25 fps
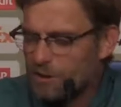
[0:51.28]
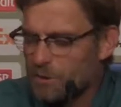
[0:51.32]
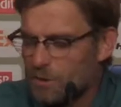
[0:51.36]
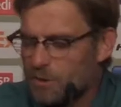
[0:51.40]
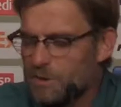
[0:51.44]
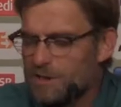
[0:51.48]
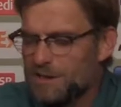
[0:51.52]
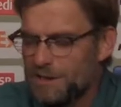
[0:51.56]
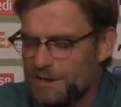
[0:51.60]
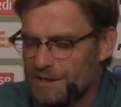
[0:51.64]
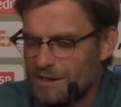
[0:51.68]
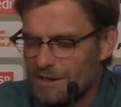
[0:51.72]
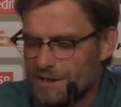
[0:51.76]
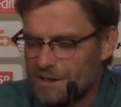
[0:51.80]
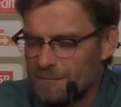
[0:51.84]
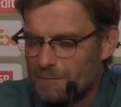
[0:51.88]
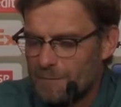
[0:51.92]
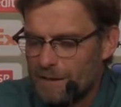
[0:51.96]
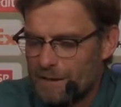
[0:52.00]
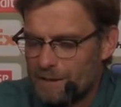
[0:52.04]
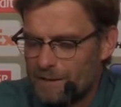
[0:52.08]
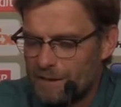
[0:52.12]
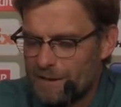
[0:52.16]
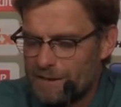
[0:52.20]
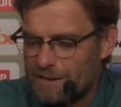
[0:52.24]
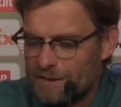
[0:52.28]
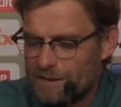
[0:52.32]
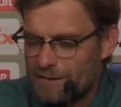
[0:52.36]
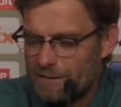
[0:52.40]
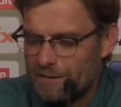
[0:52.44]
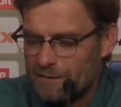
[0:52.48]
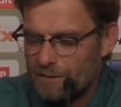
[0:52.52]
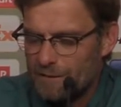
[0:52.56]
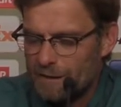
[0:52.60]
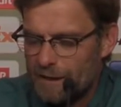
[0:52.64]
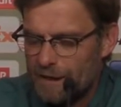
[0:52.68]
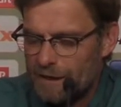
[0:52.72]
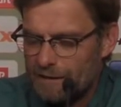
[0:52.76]
will use this experience
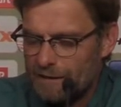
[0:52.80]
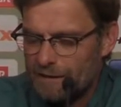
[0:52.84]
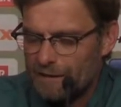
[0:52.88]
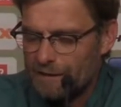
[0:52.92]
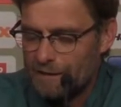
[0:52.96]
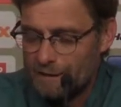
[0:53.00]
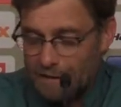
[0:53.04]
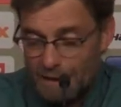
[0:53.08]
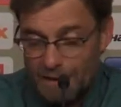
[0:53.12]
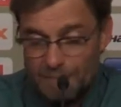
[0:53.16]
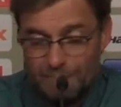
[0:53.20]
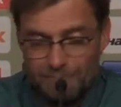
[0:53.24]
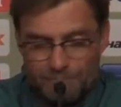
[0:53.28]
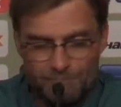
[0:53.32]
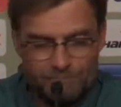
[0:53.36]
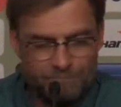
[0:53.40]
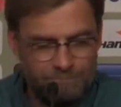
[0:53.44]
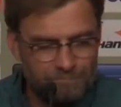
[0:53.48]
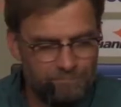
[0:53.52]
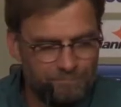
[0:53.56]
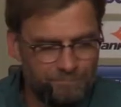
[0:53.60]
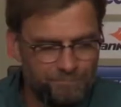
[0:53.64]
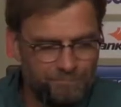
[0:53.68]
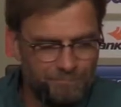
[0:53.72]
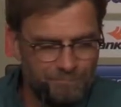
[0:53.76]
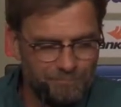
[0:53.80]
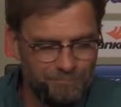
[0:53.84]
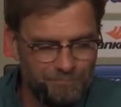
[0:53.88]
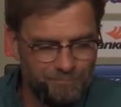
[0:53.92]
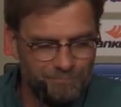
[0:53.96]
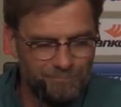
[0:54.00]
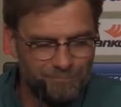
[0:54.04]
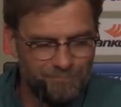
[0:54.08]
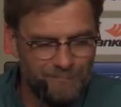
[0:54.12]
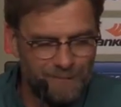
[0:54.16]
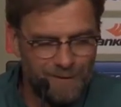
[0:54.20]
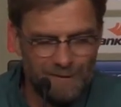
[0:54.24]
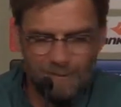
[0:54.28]
together, and then
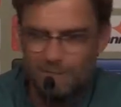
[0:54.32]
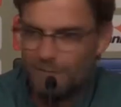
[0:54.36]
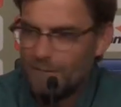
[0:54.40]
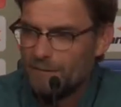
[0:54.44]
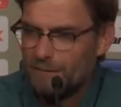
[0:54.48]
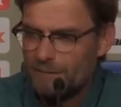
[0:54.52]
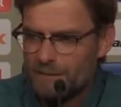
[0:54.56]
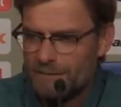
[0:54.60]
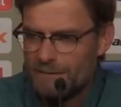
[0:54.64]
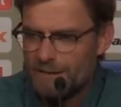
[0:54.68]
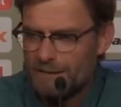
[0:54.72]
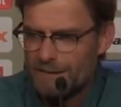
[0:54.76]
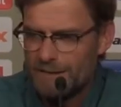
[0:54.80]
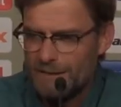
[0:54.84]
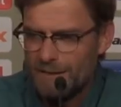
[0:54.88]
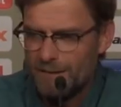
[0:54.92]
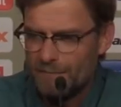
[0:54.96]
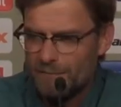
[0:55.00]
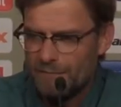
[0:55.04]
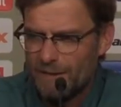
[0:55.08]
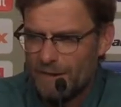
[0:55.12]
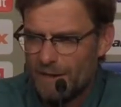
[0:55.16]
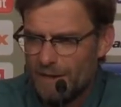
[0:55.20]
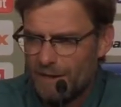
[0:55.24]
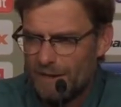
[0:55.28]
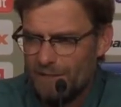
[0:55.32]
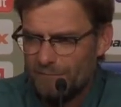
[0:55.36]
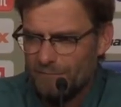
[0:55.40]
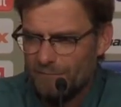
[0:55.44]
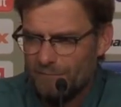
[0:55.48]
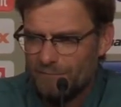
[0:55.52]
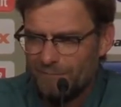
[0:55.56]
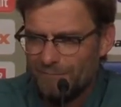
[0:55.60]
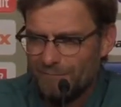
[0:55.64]
someday